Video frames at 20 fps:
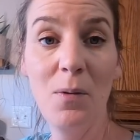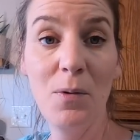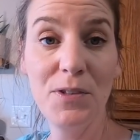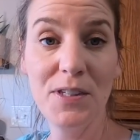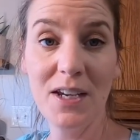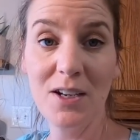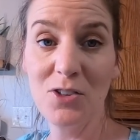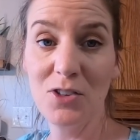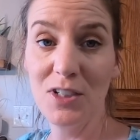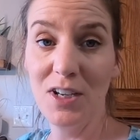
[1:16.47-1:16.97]
was
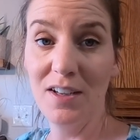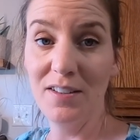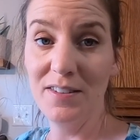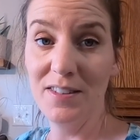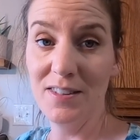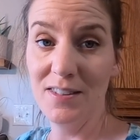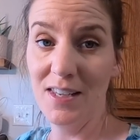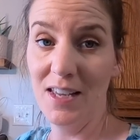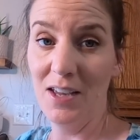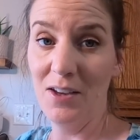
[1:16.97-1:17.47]
actually
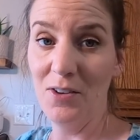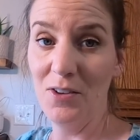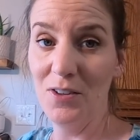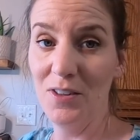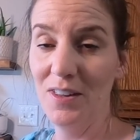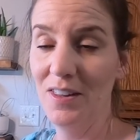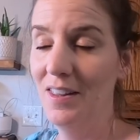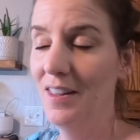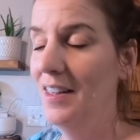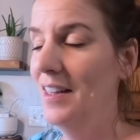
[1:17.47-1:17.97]
on
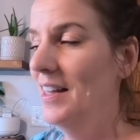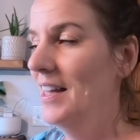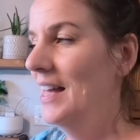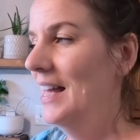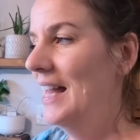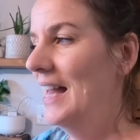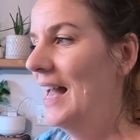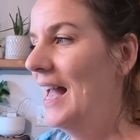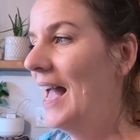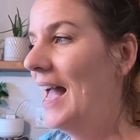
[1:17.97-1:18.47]
sale
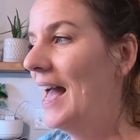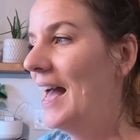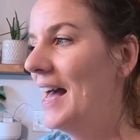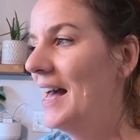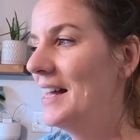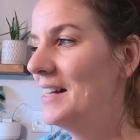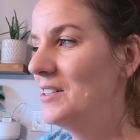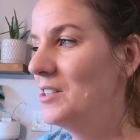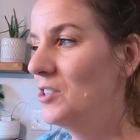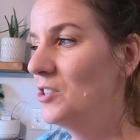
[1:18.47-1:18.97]

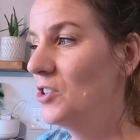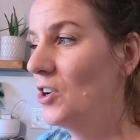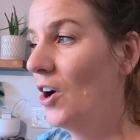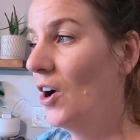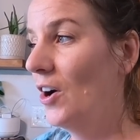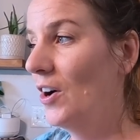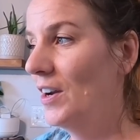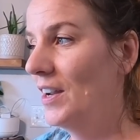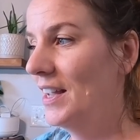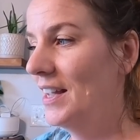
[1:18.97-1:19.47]
at
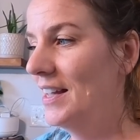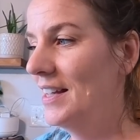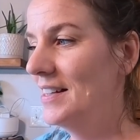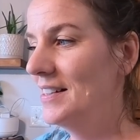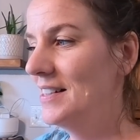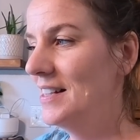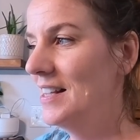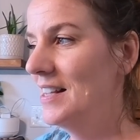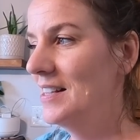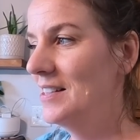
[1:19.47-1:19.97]

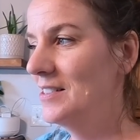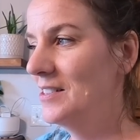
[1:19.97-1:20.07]
Target.